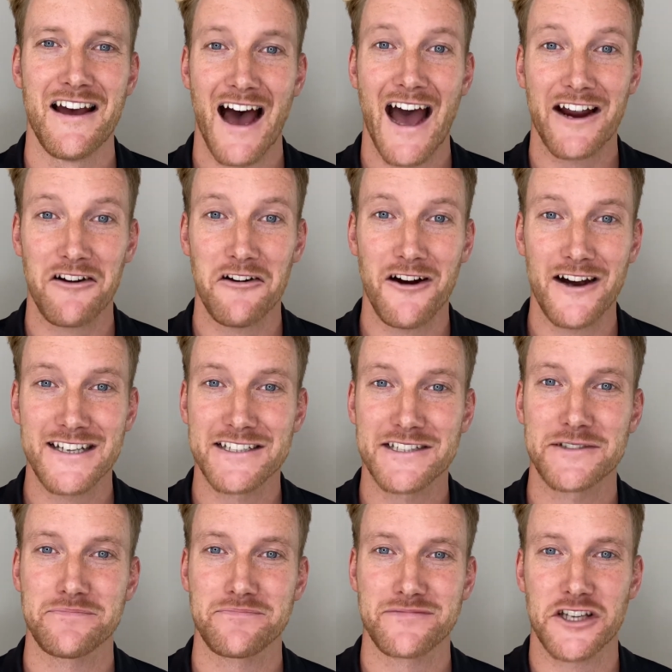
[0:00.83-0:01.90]
Hey
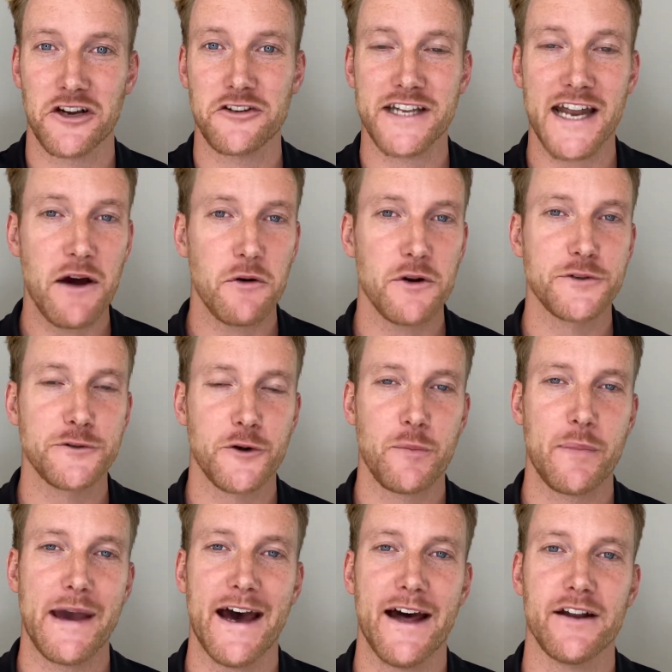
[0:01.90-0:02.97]
guys, so today I want to talk
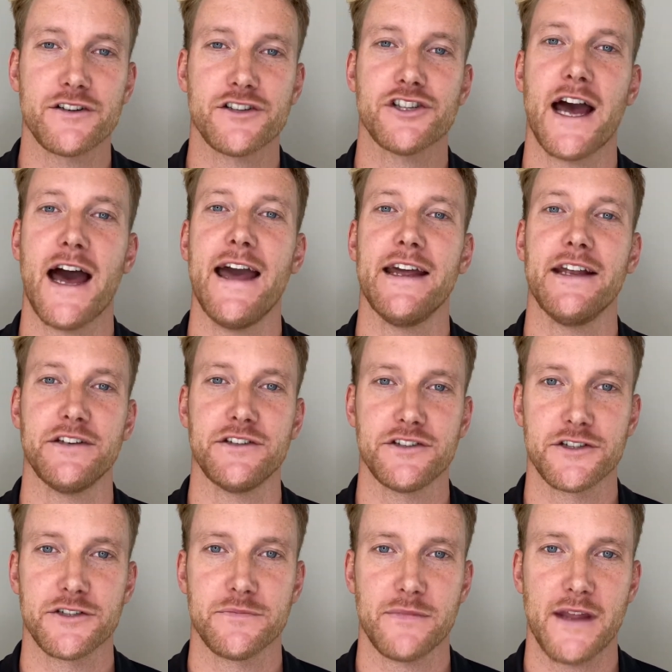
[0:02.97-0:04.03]
about
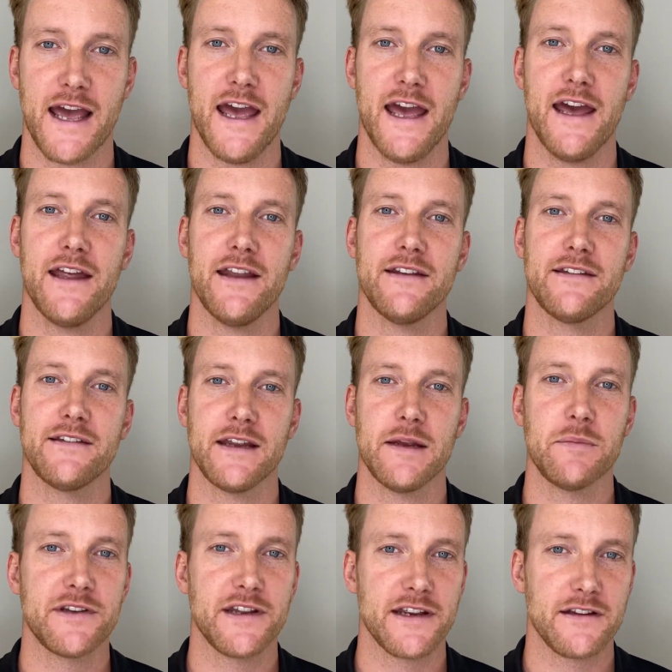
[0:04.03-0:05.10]
change and
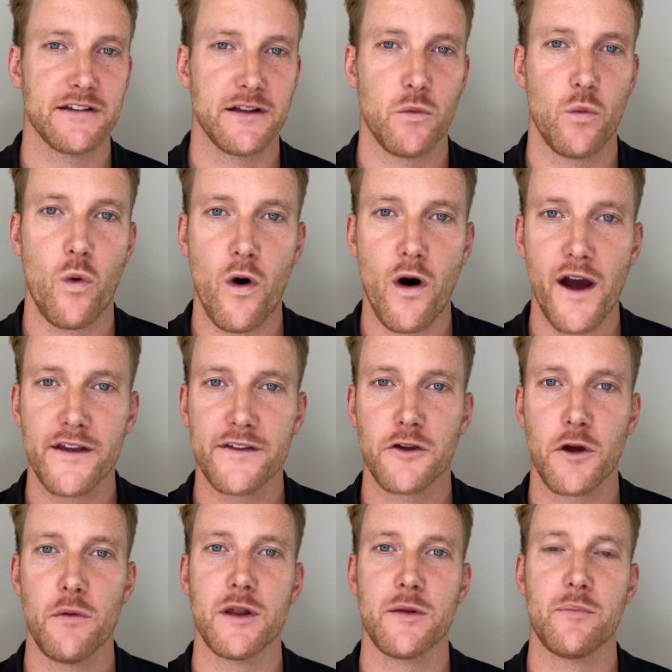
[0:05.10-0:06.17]
in particular why
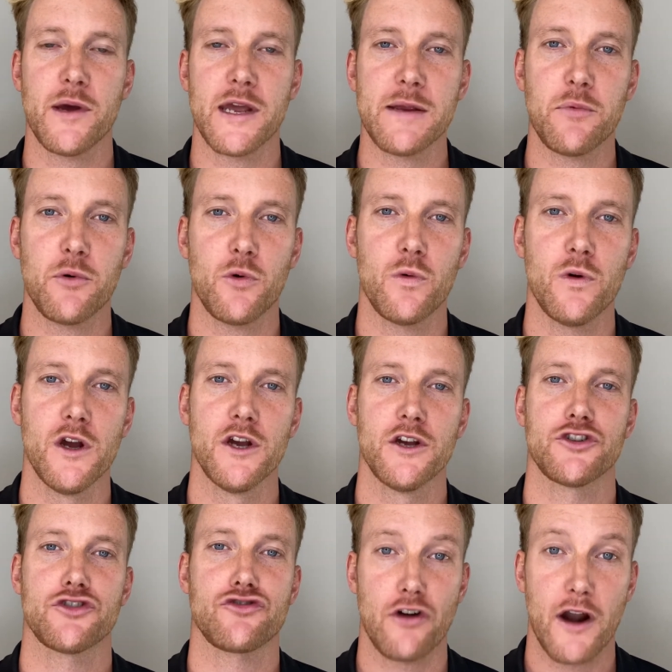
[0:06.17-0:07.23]
so many people
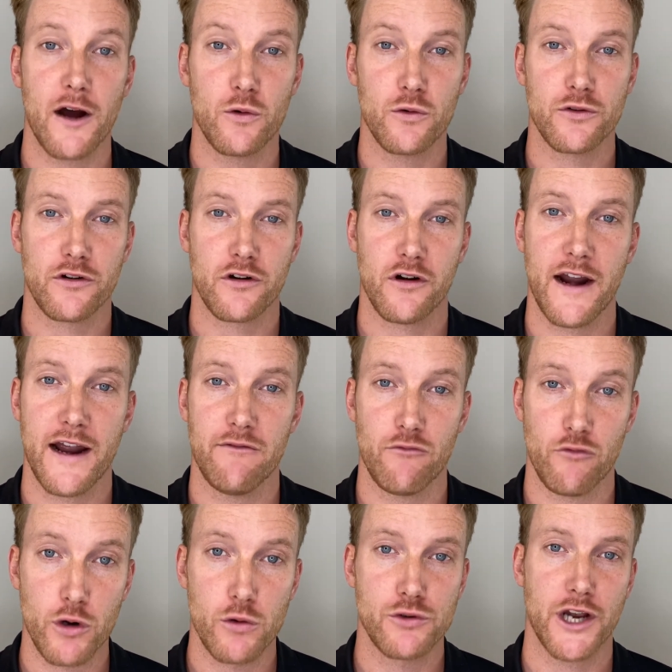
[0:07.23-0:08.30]
struggle to create
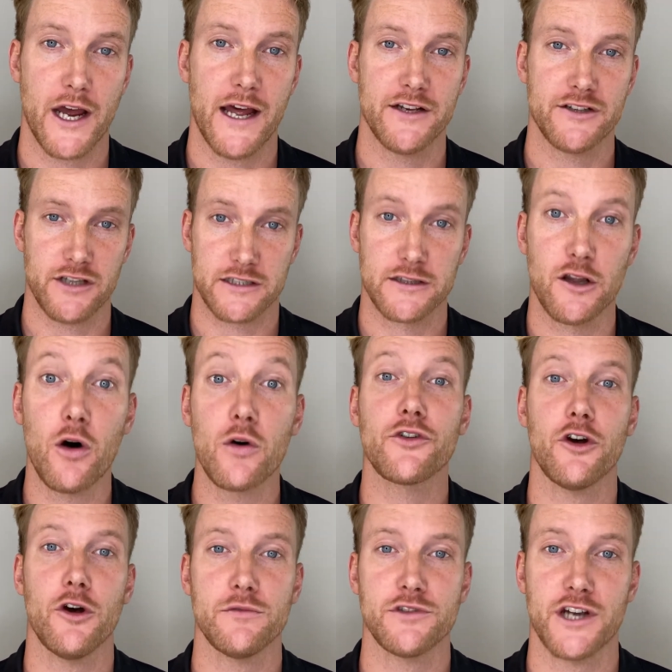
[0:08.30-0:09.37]
real change, like
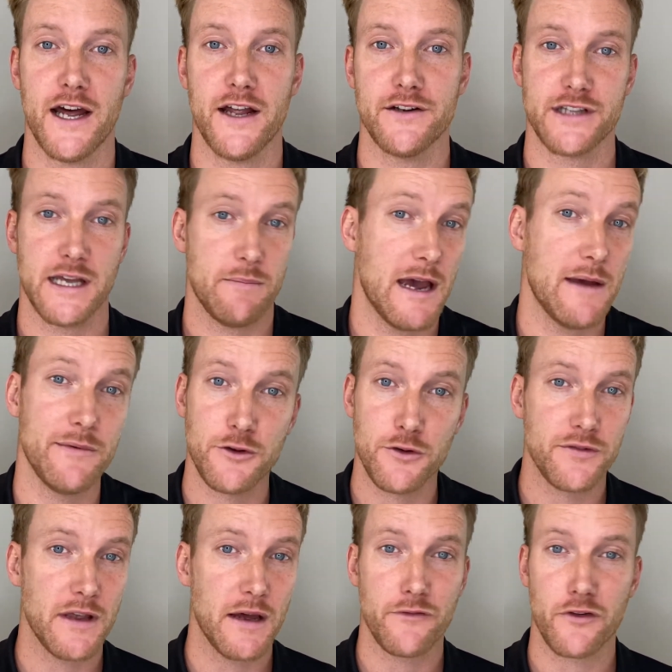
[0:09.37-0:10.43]
long-term change. They maybe do
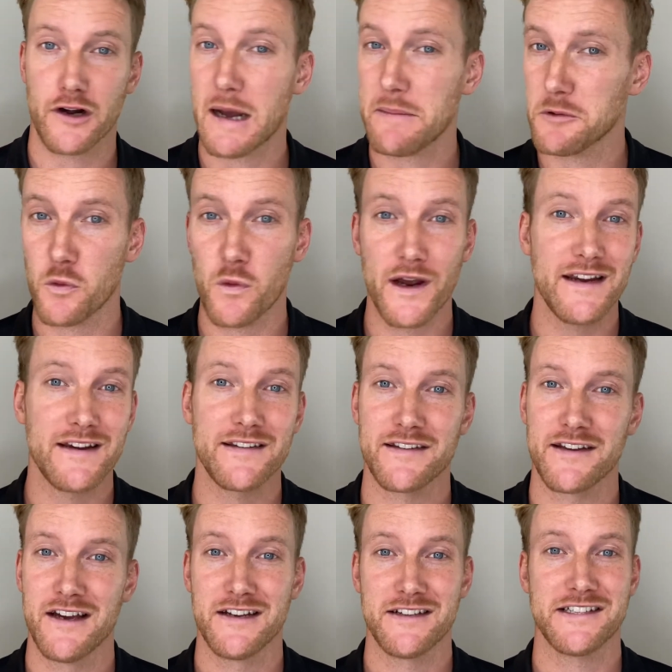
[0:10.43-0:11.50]
something for a couple of weeks,
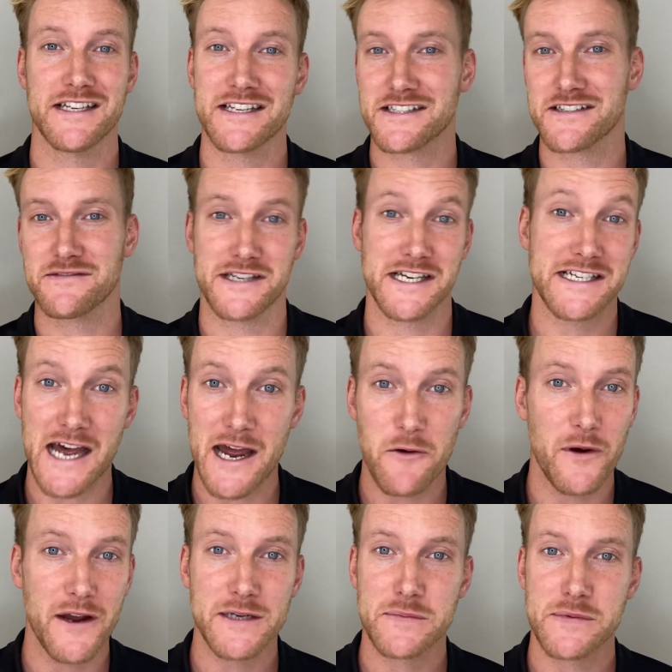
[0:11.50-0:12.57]
six, six, eight
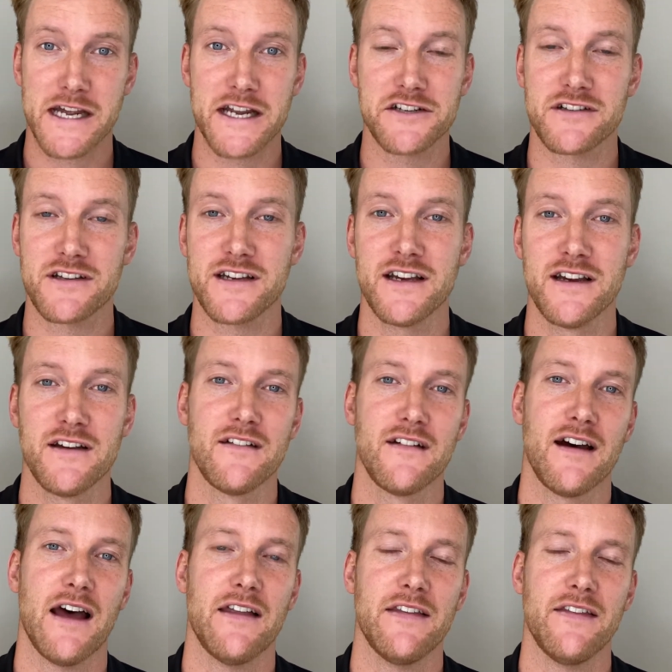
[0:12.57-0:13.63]
weeks potentially,
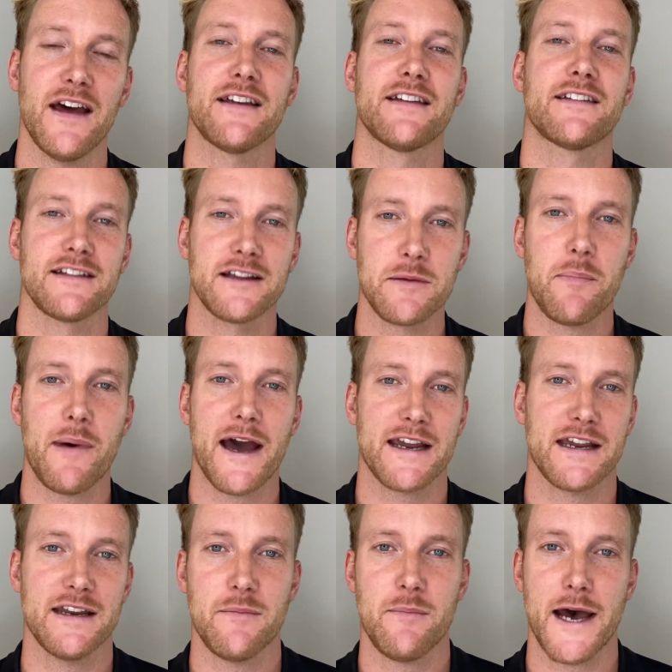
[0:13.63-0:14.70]
and then they slip back
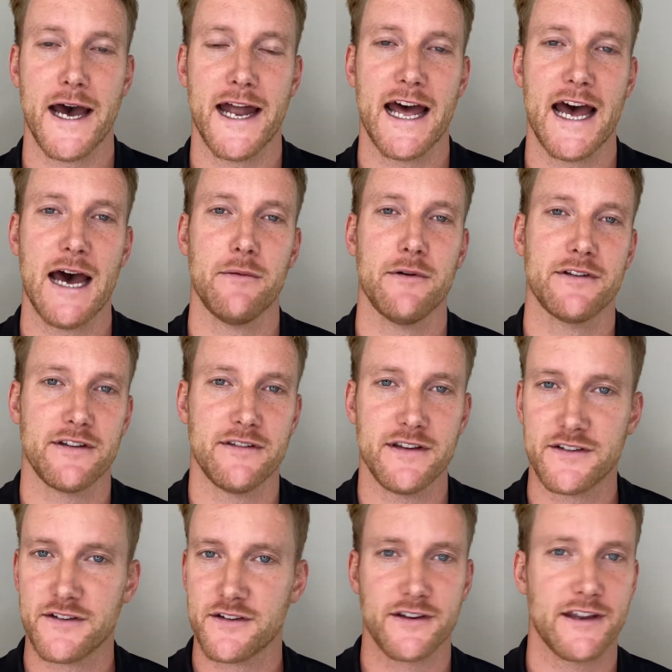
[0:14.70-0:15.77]
into bad habits and
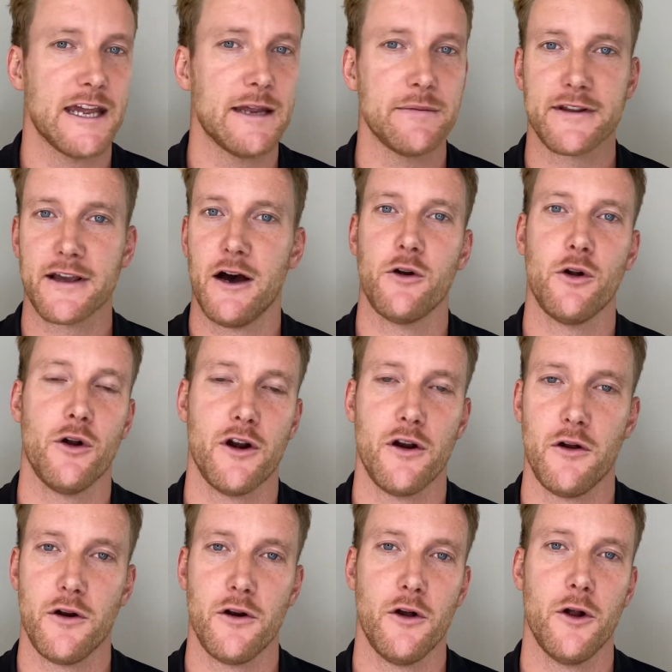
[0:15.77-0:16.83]
this just keeps going on and
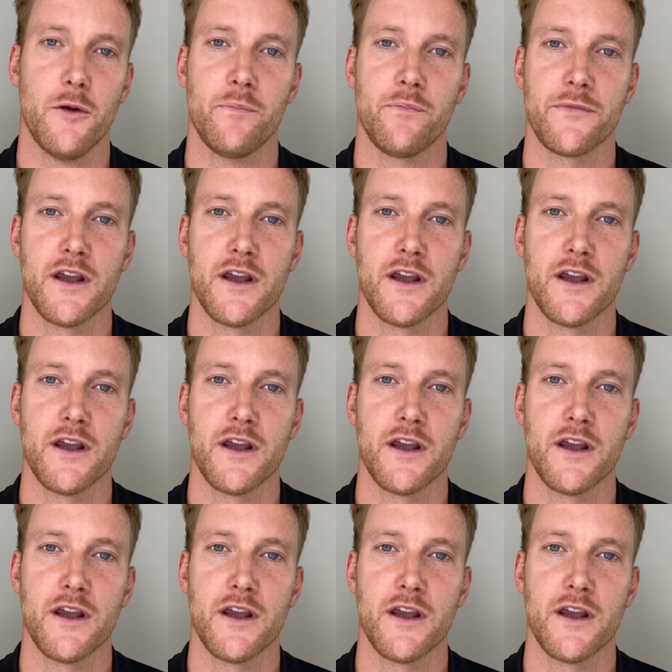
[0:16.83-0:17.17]
on and on.